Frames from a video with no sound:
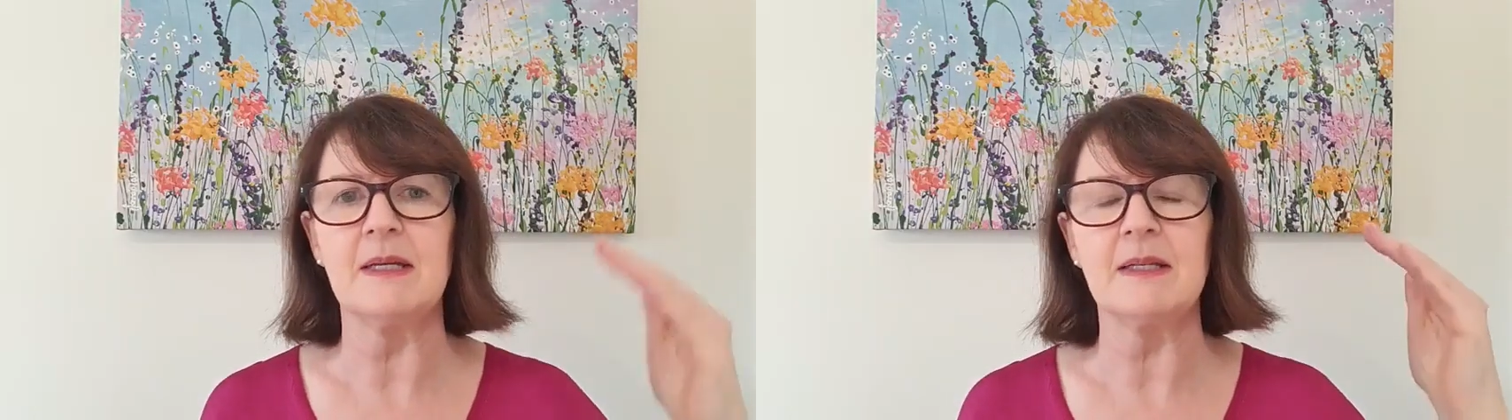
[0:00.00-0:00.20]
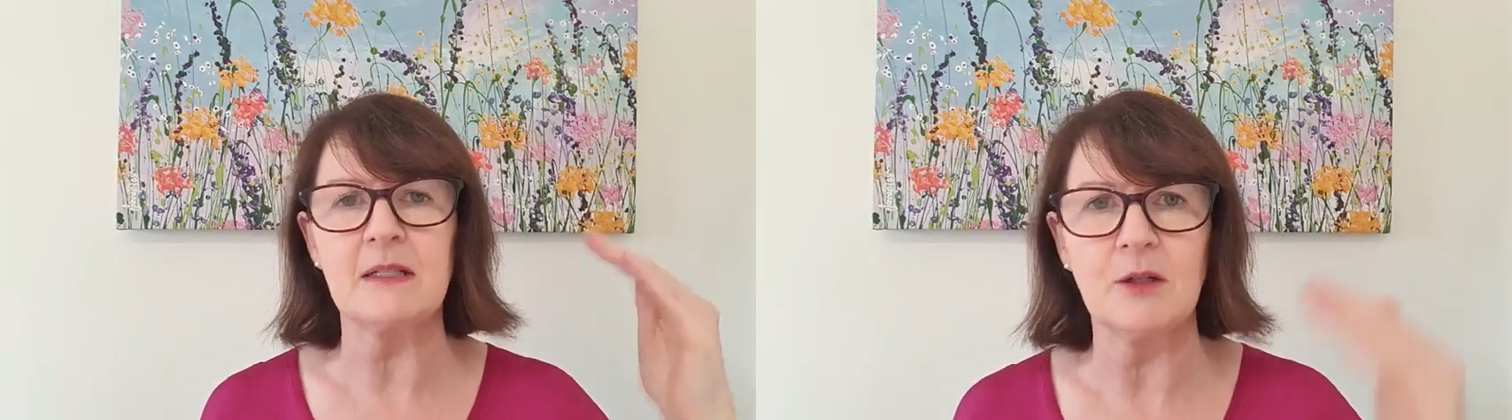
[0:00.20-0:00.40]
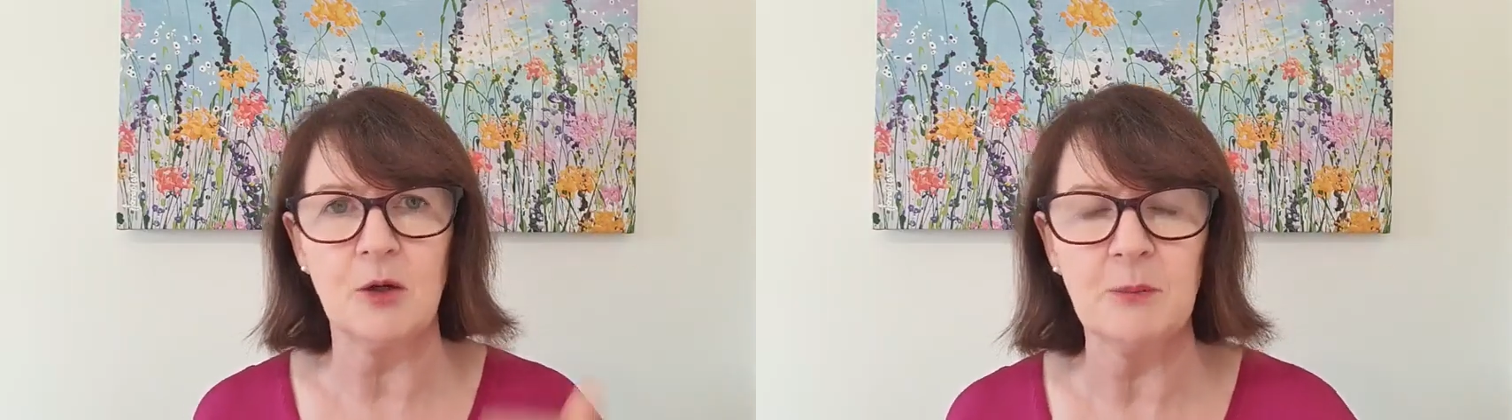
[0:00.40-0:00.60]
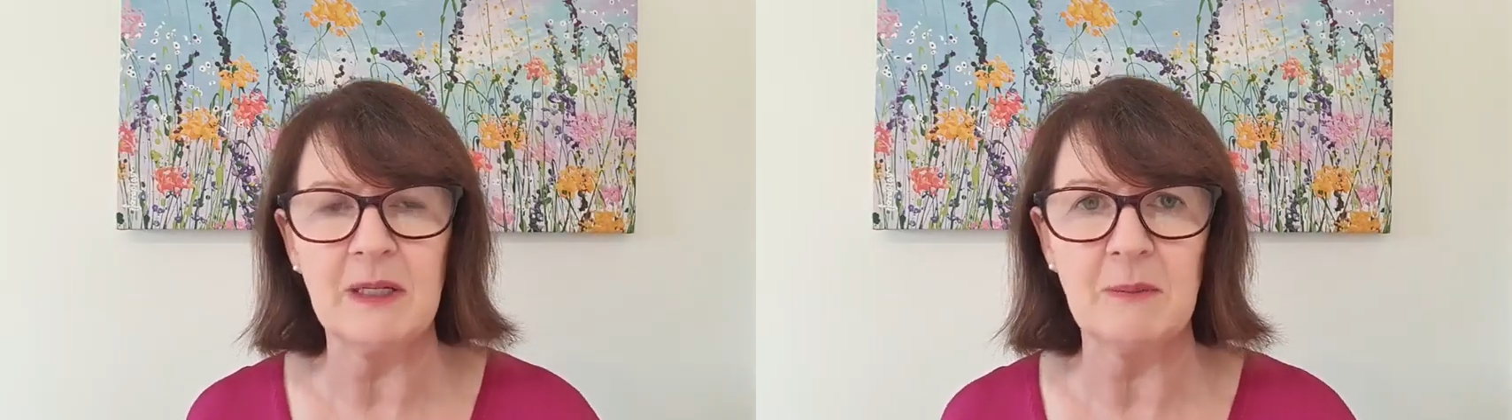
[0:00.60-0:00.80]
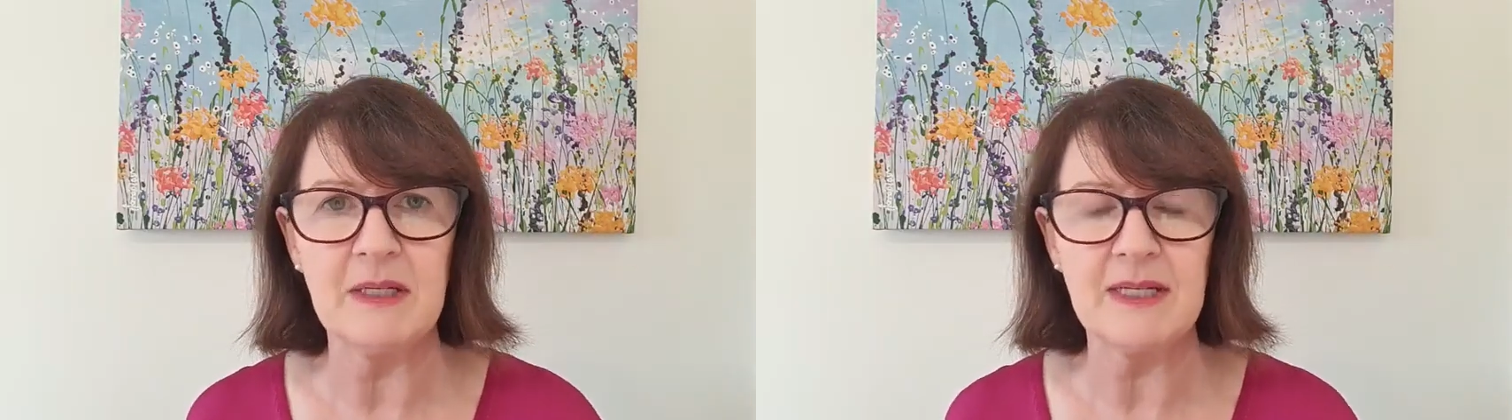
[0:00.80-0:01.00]
It's
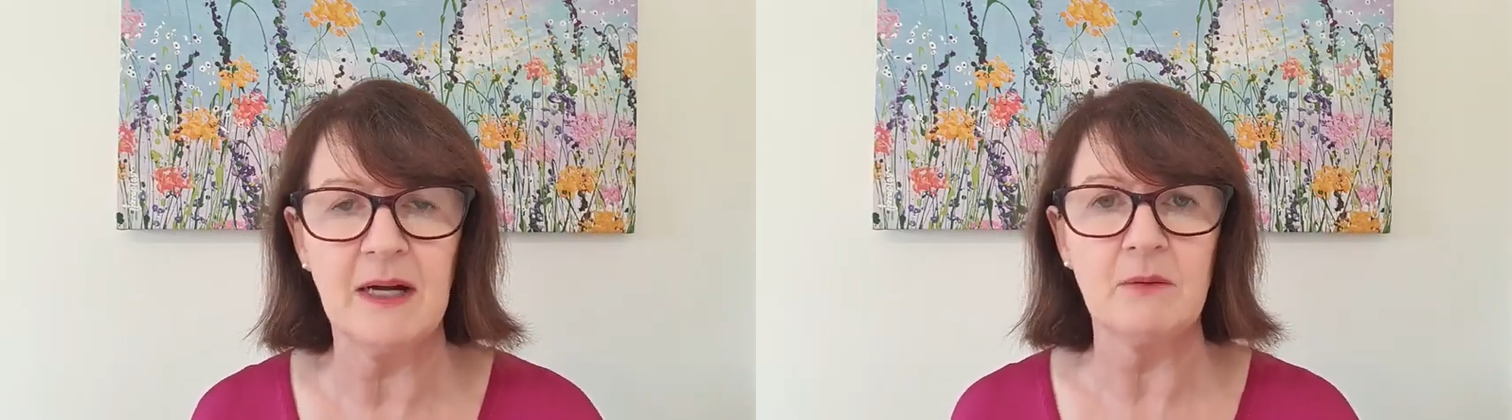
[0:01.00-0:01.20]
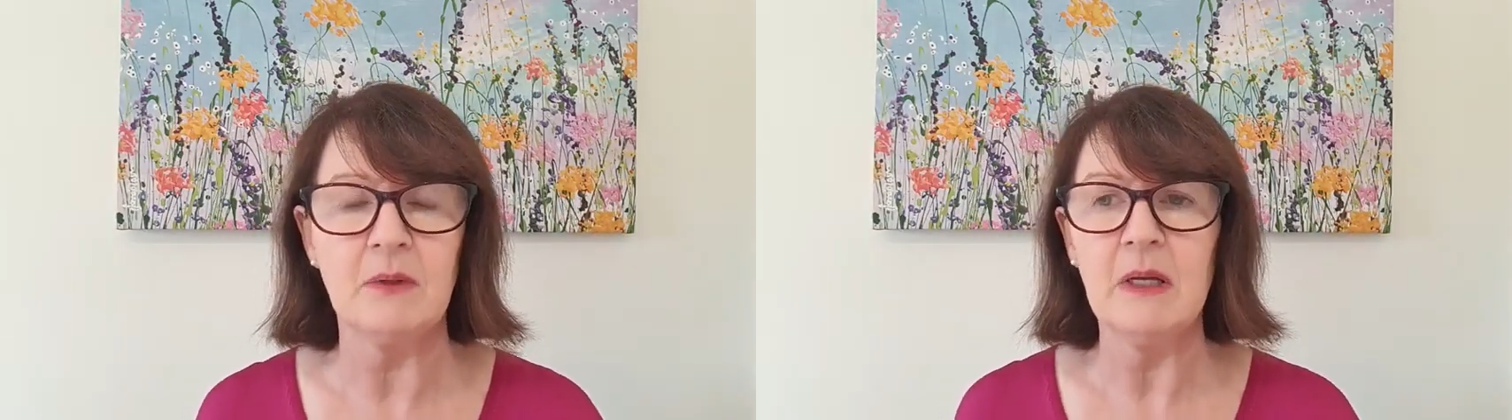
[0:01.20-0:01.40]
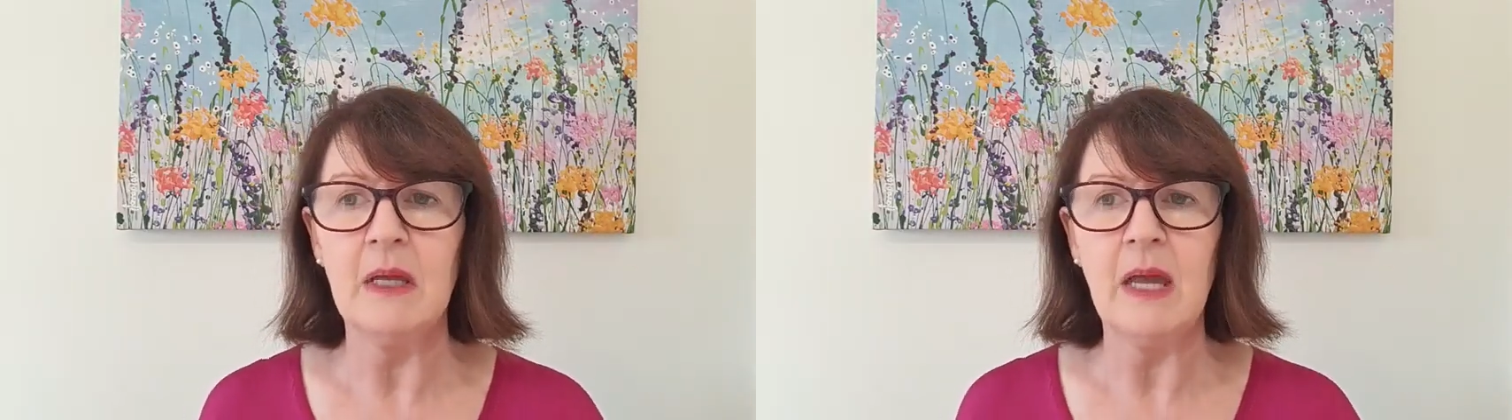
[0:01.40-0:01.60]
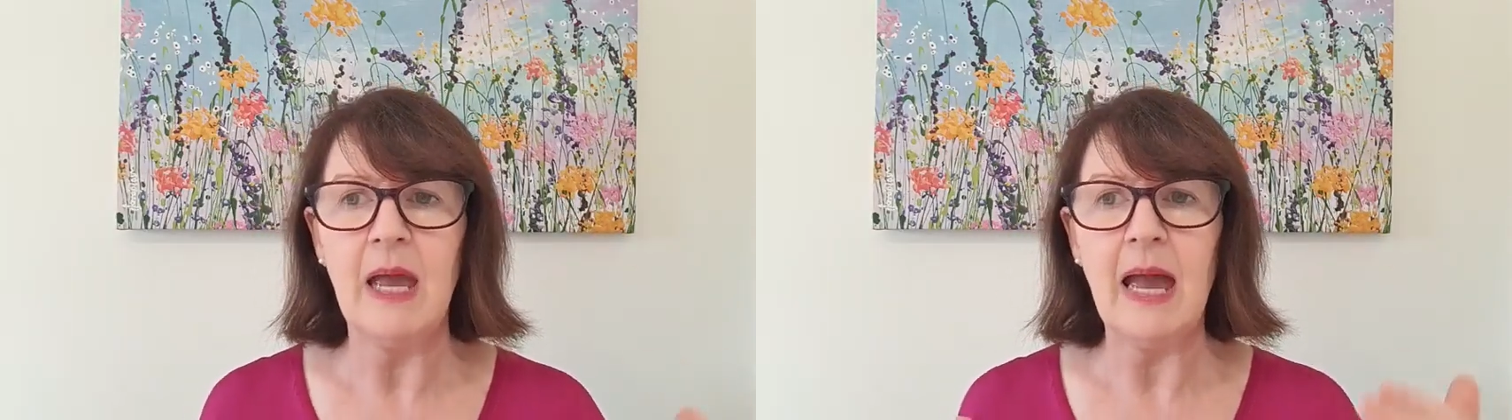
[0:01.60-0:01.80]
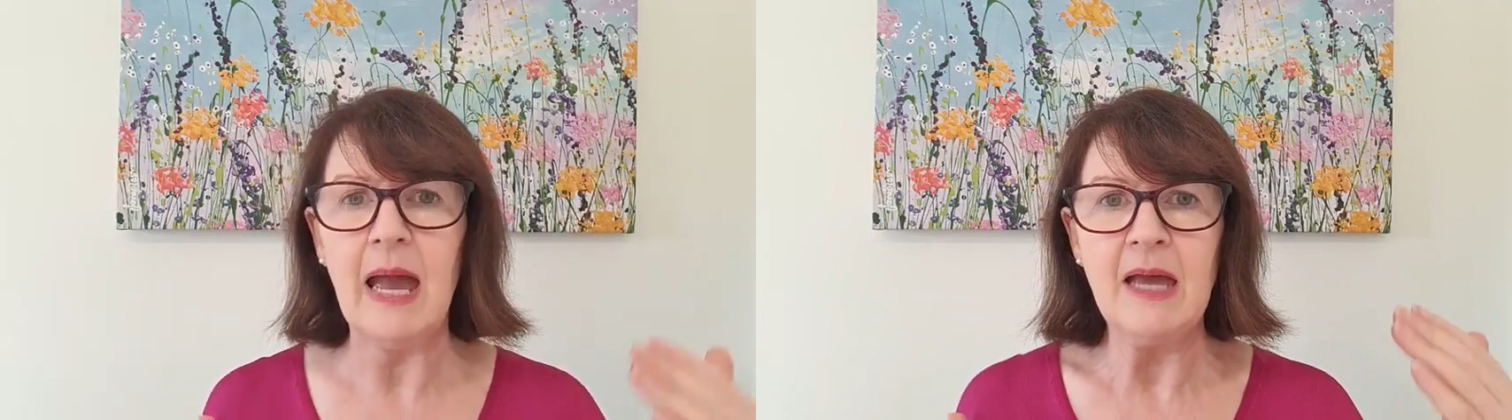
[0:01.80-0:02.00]
numbing me down.
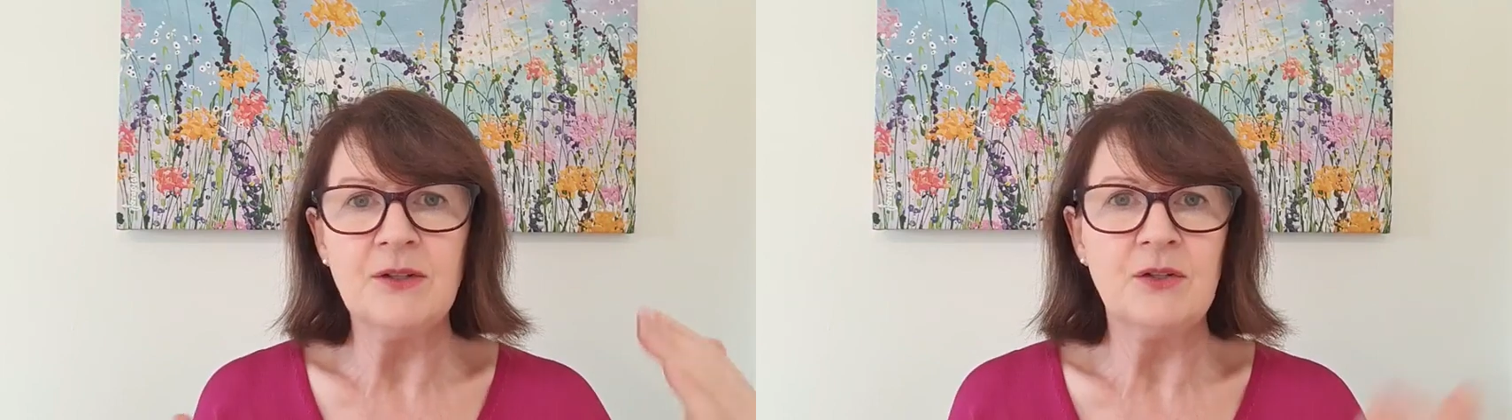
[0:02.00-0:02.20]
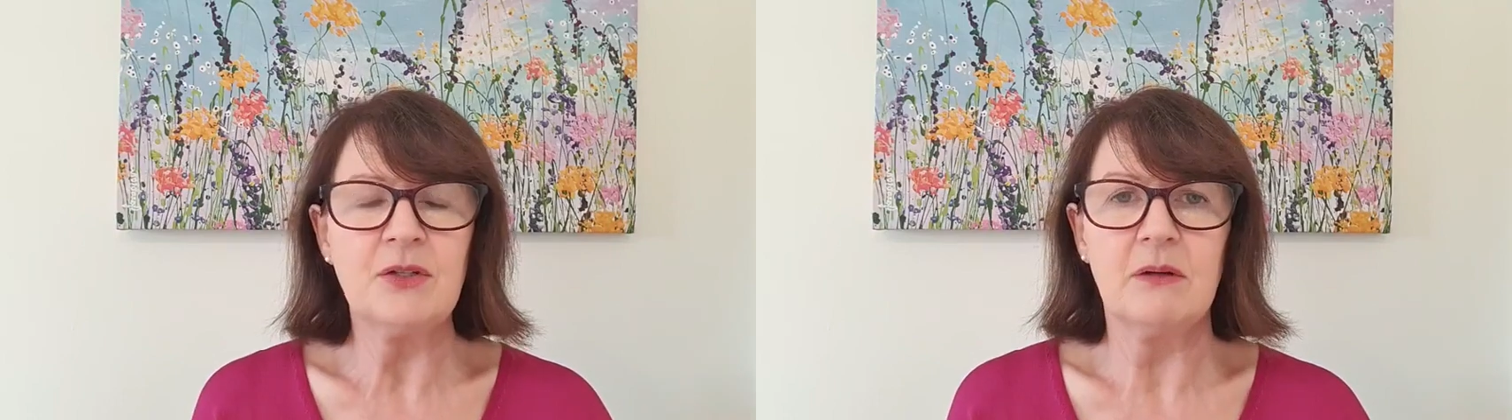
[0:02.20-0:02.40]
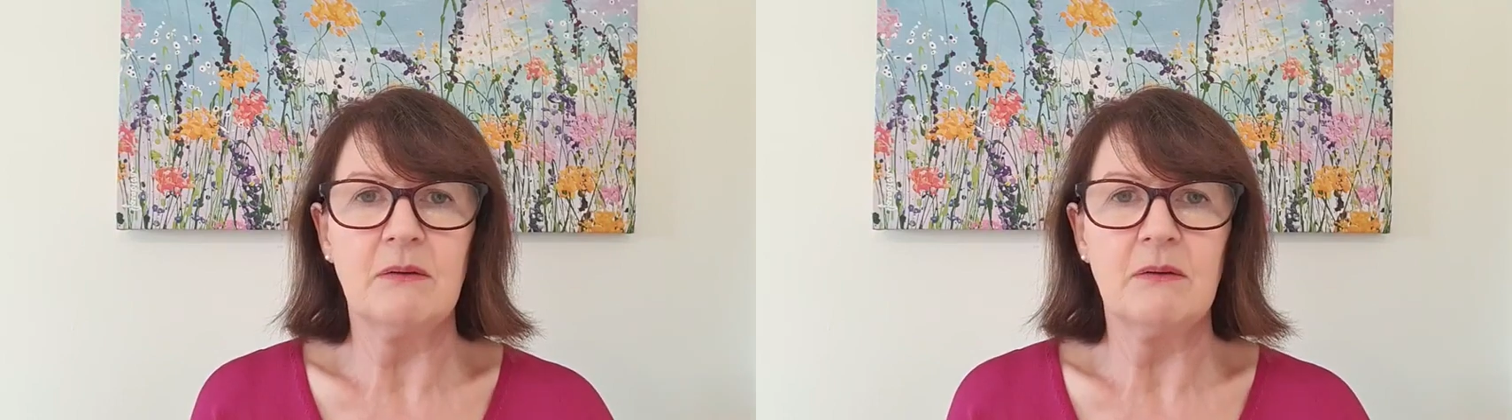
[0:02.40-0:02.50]
And